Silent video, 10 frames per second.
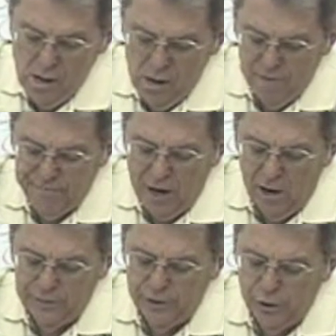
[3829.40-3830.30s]

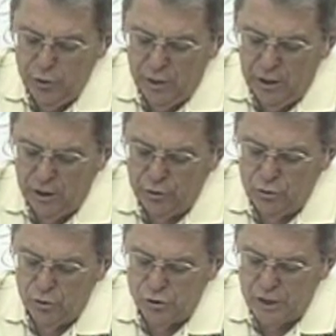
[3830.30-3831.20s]
Following the New England
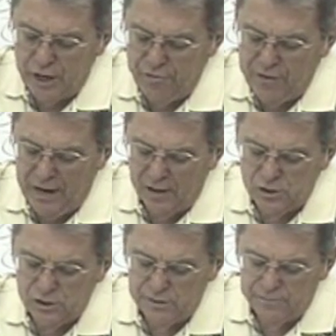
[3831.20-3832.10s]
Crusade,
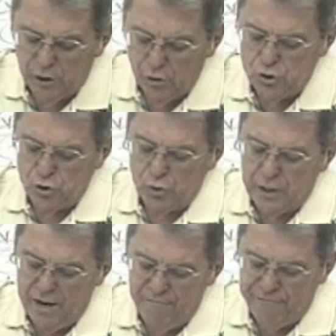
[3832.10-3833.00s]
thousands of those who
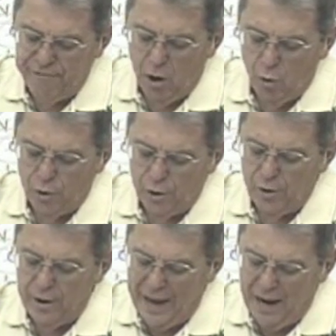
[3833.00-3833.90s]
came forward
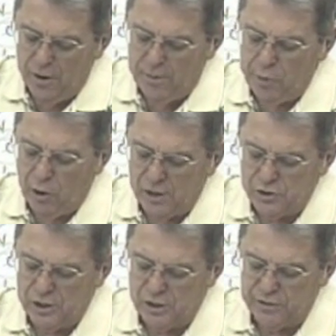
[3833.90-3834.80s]
are now in
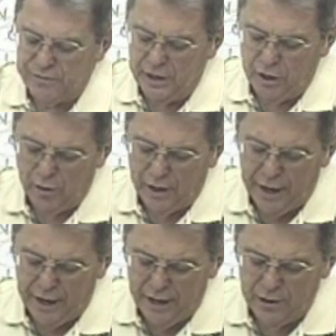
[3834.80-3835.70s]
process of
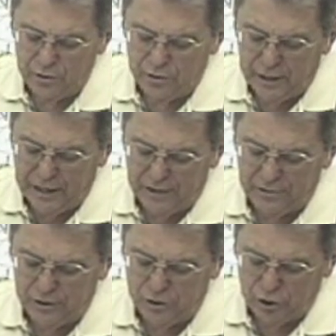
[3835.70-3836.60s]
integrating into the
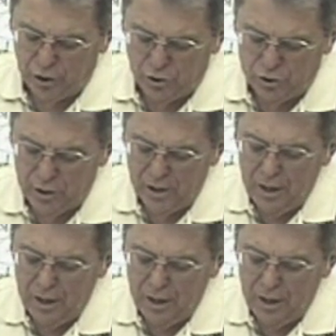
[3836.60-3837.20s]
Catholic Church.